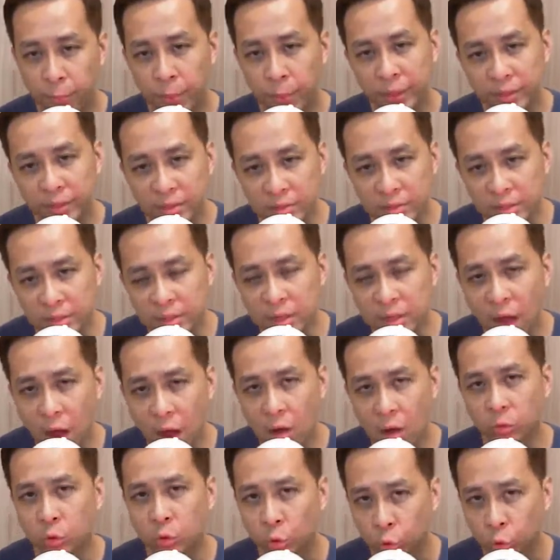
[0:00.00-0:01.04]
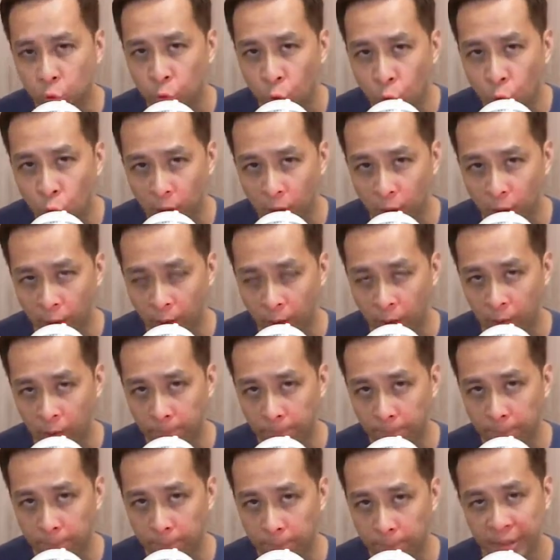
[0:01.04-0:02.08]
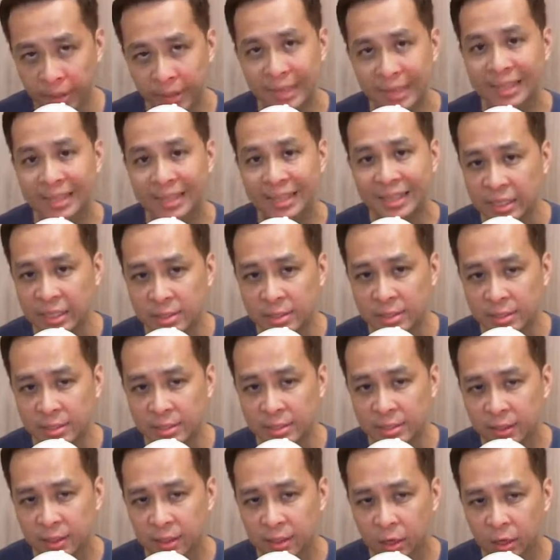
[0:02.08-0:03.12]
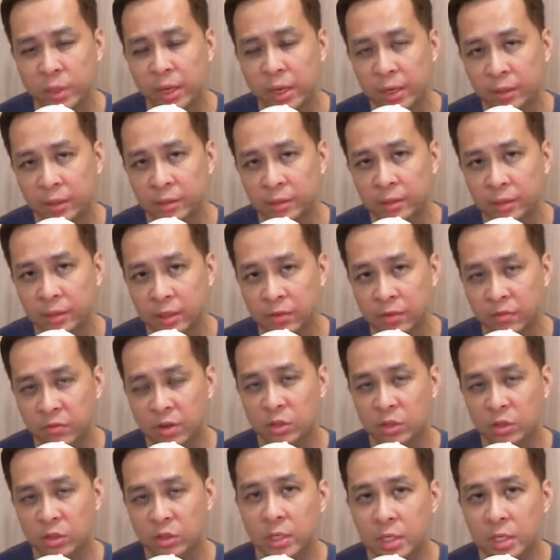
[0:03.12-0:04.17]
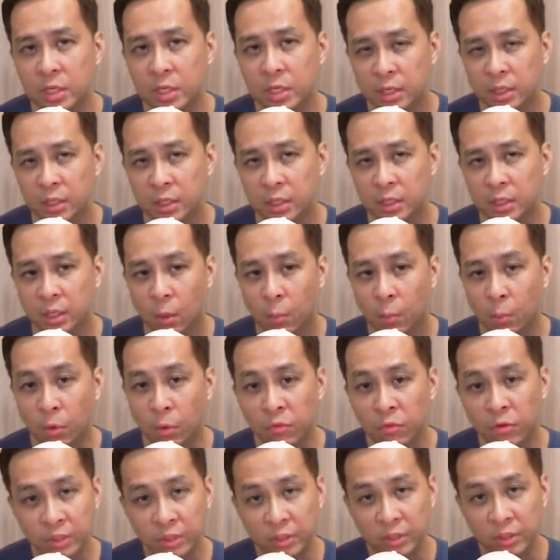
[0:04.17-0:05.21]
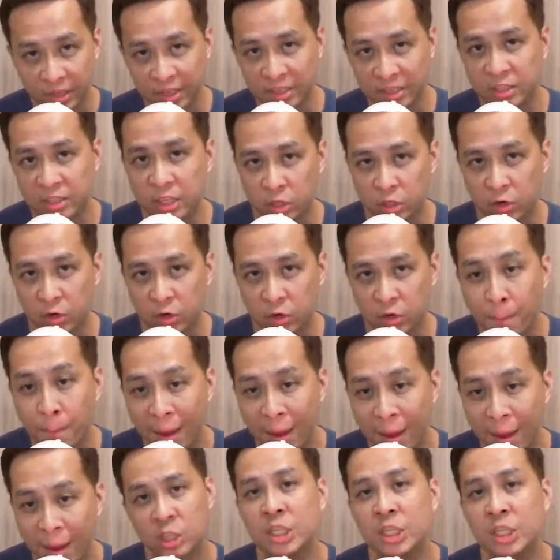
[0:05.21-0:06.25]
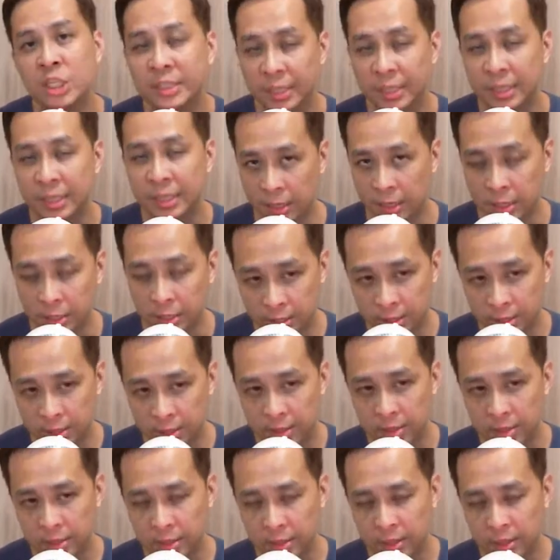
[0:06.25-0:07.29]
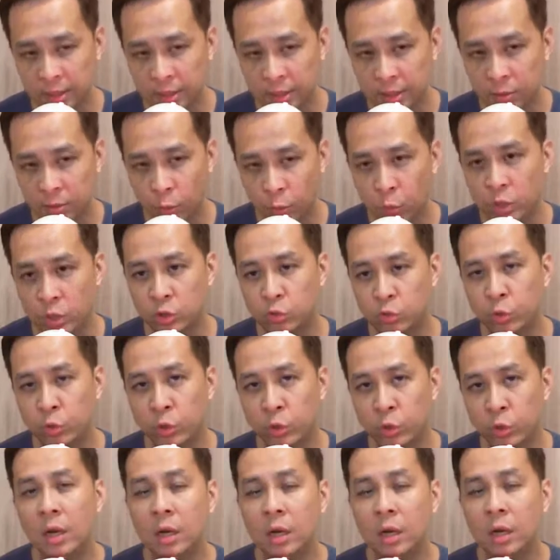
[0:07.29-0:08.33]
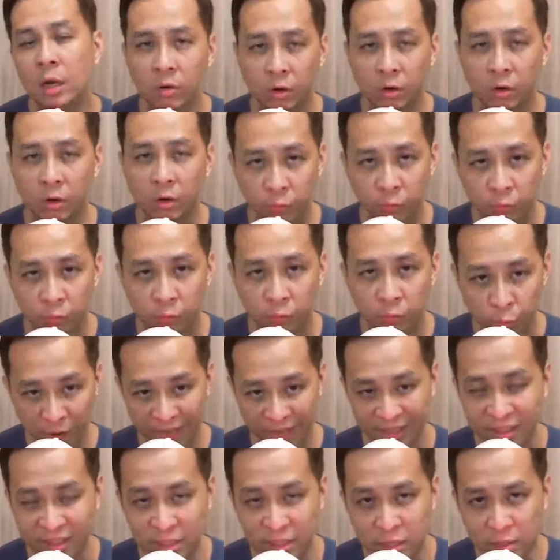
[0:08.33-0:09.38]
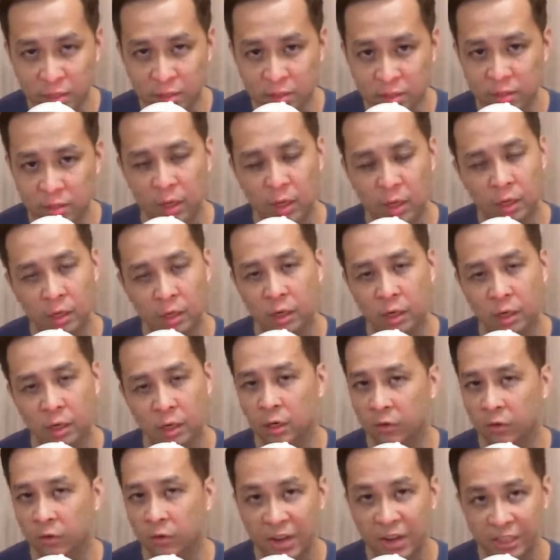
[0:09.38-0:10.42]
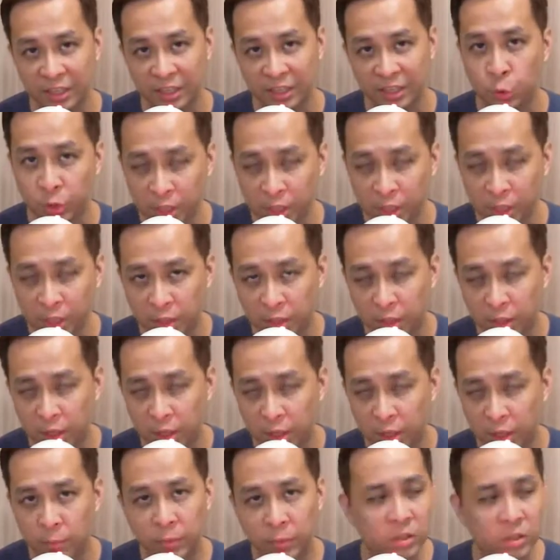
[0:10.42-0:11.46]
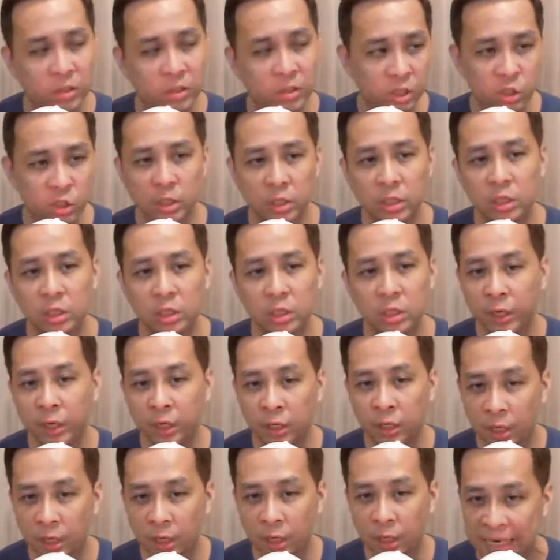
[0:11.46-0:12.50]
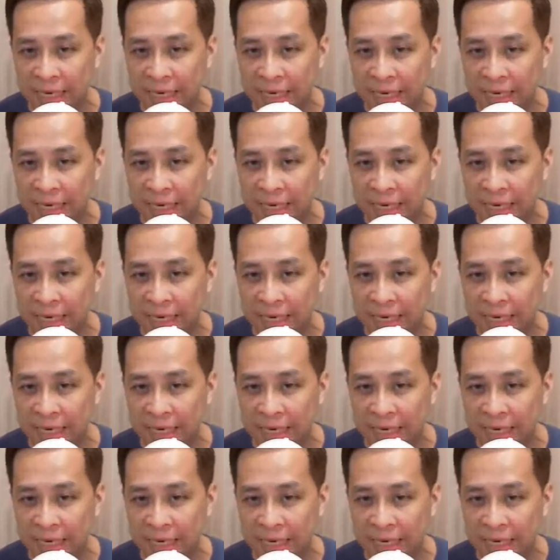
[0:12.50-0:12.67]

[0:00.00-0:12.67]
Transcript: By practicing how to grow a mailing list, you can eventually move on to the next stage of managing the list, which require a lot of practice, a lot of fine-tuning, because initially you might